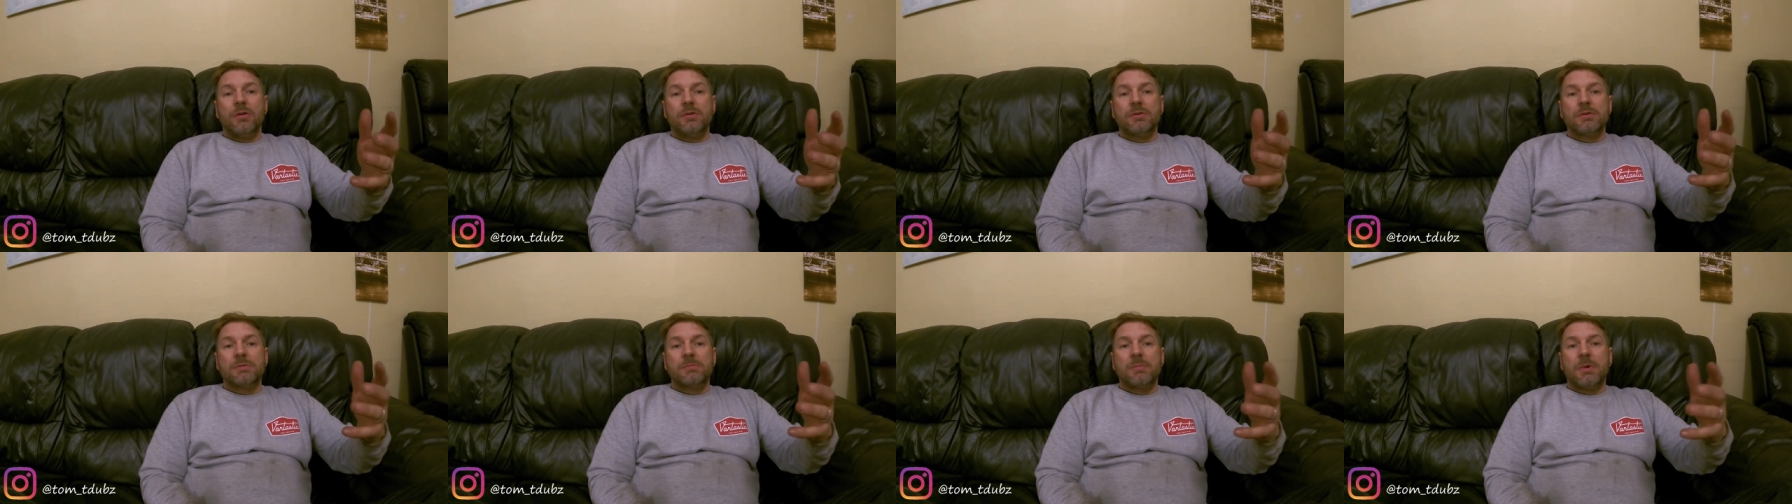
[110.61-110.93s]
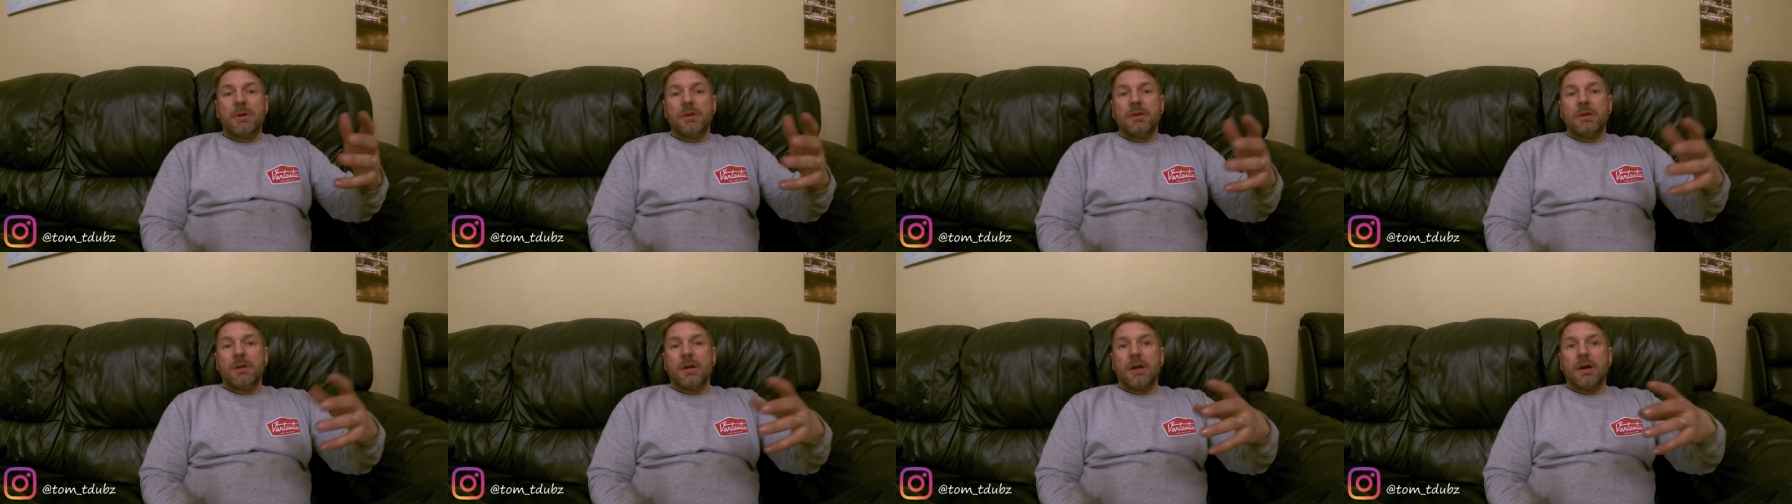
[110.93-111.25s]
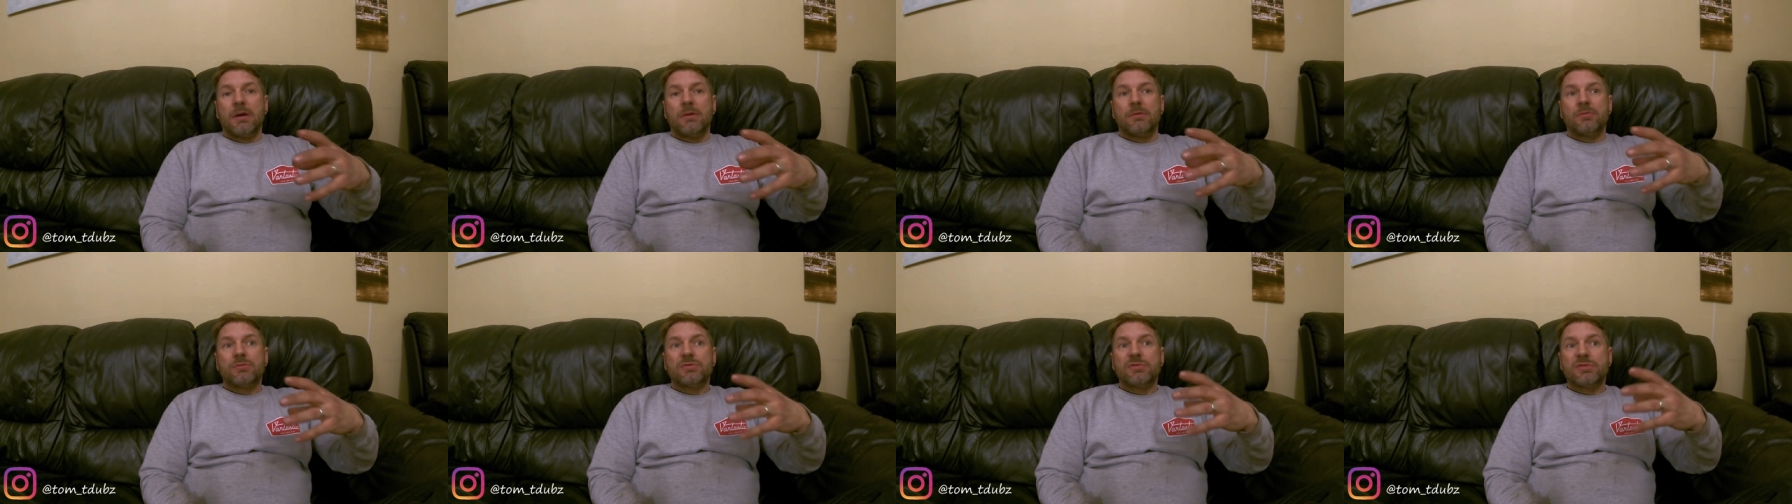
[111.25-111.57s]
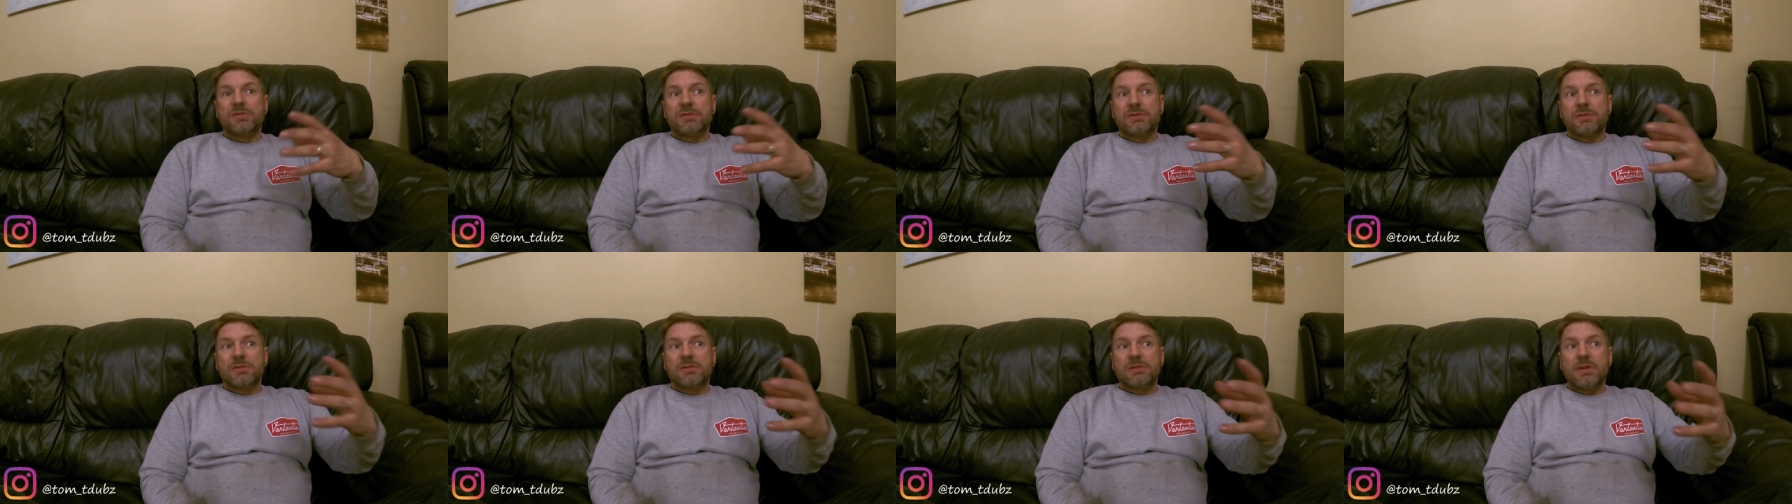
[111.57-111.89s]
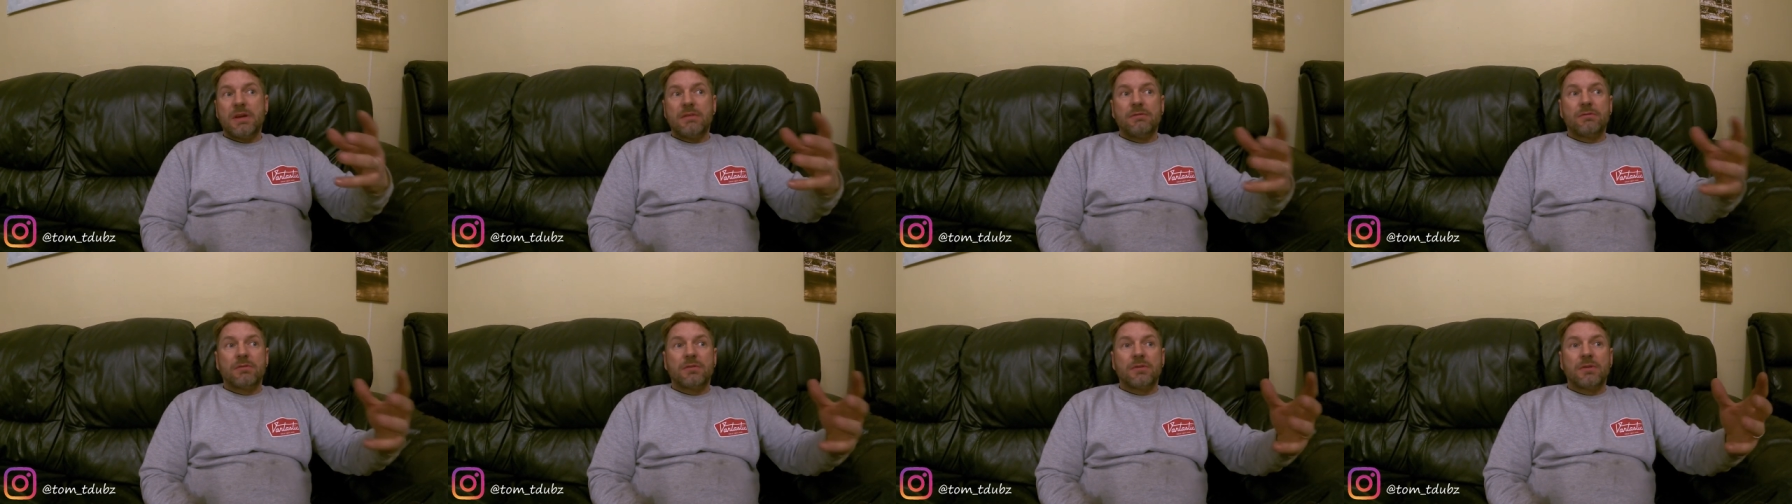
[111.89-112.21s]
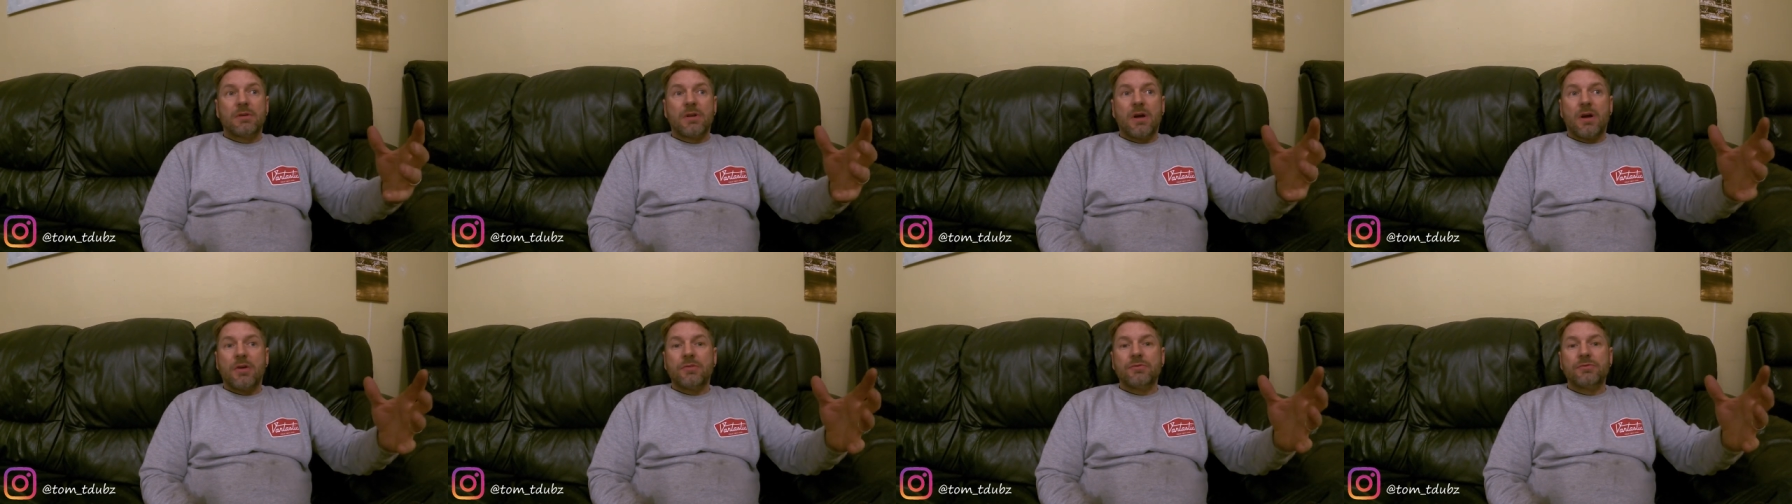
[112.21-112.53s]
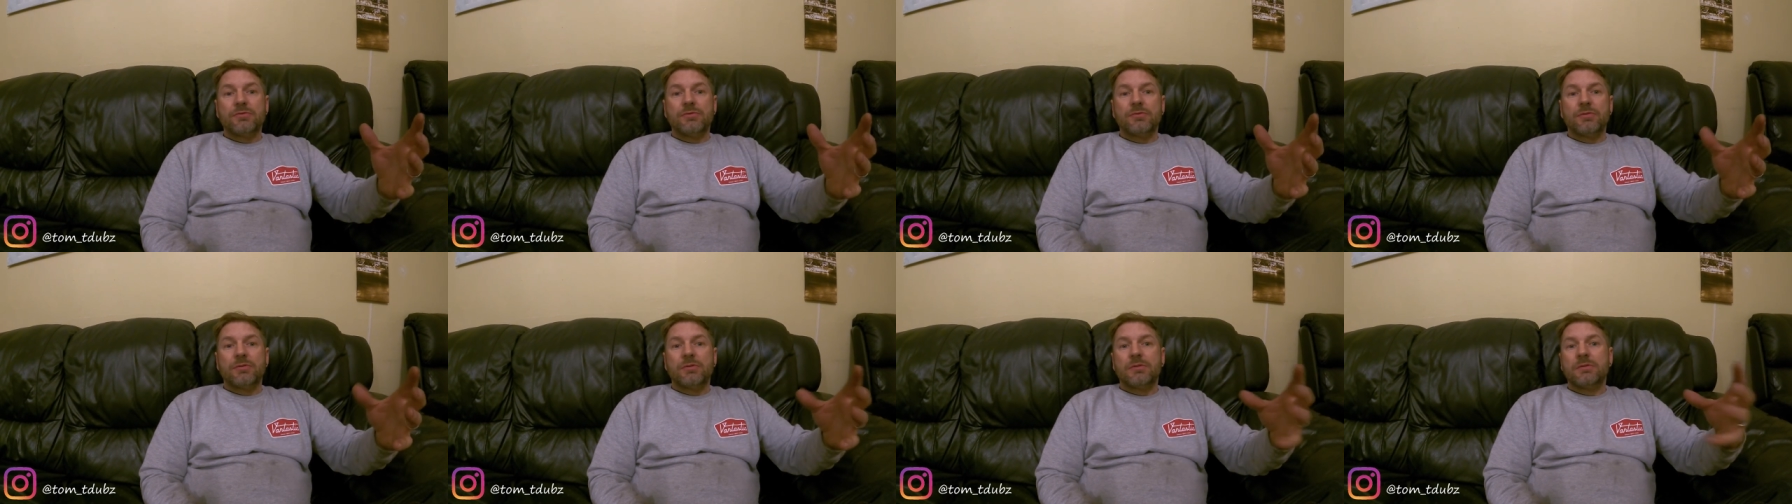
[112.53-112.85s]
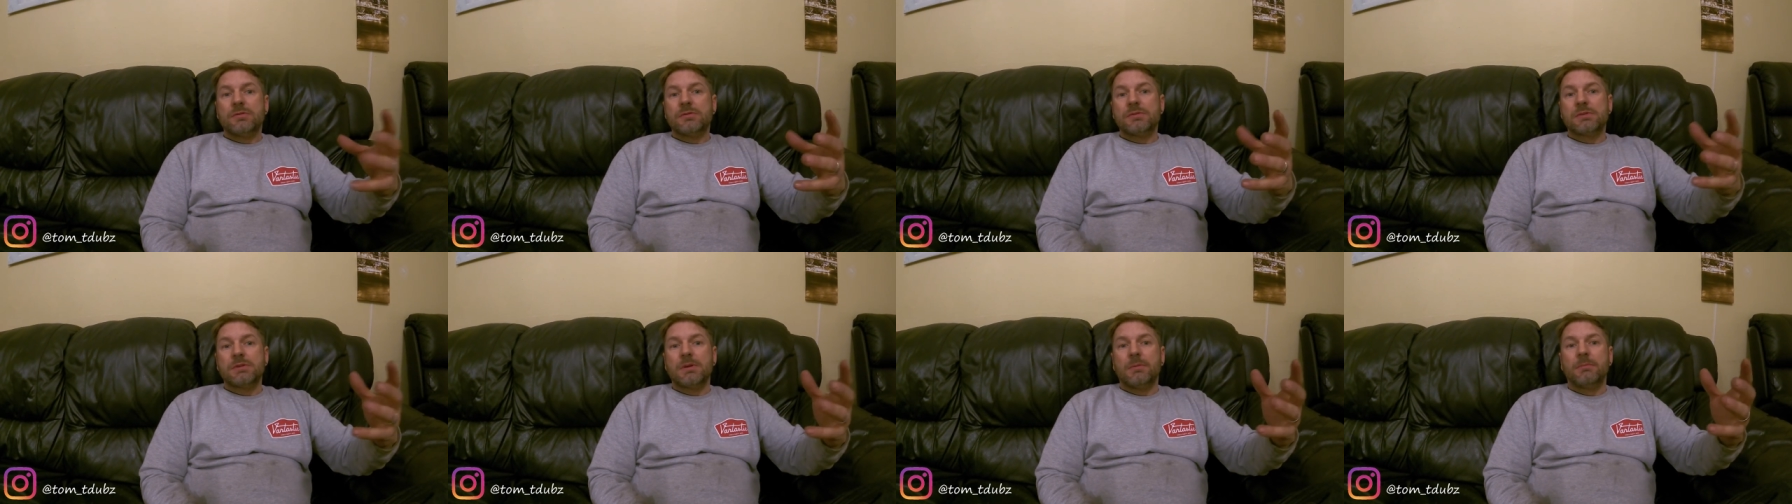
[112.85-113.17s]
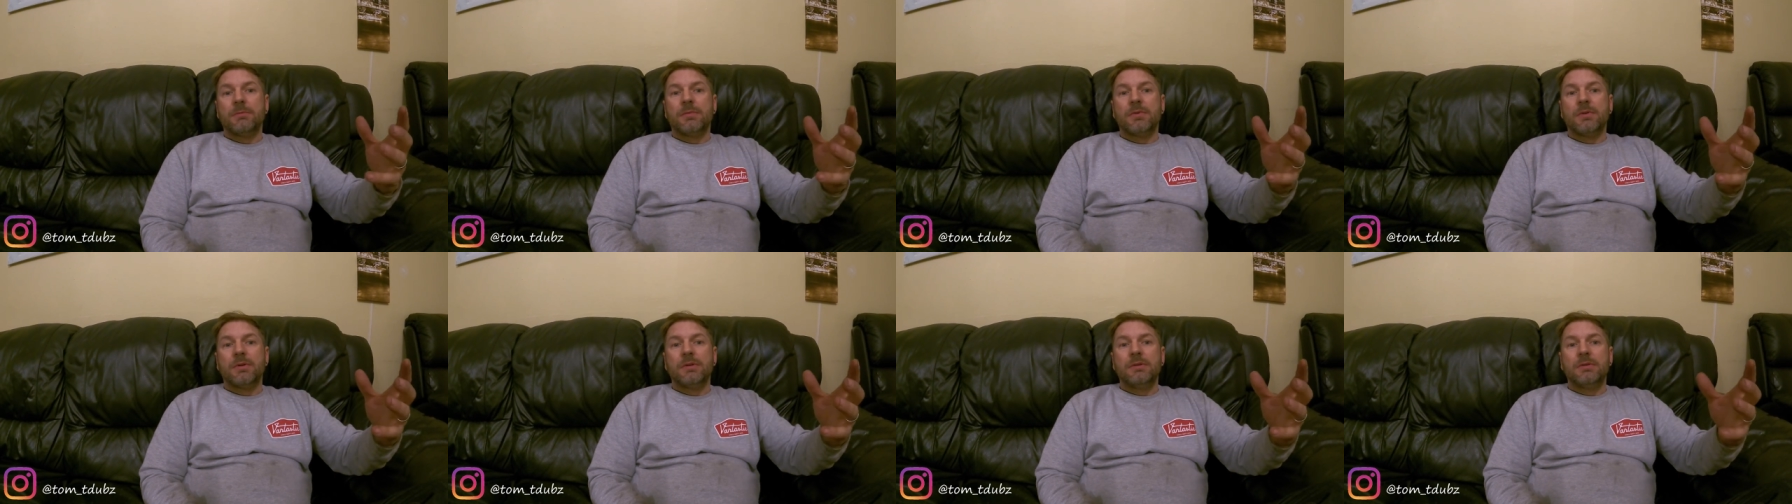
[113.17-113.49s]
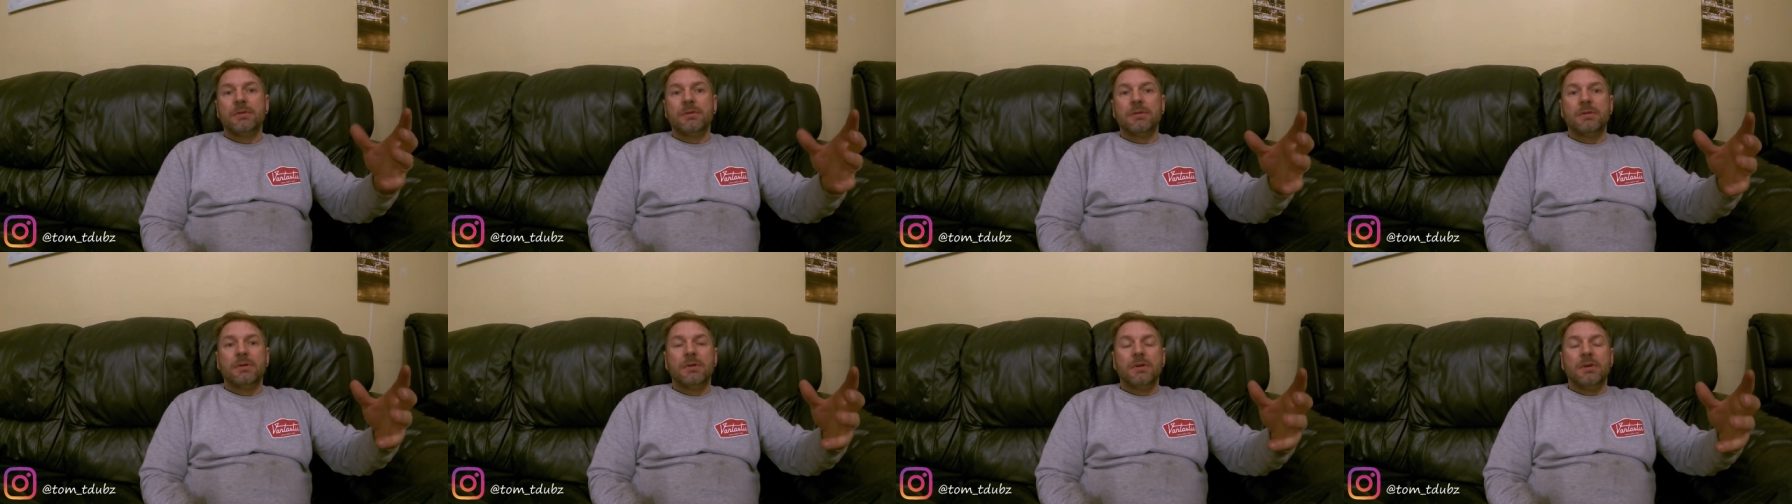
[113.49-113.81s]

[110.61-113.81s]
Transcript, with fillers: spend out 700 and something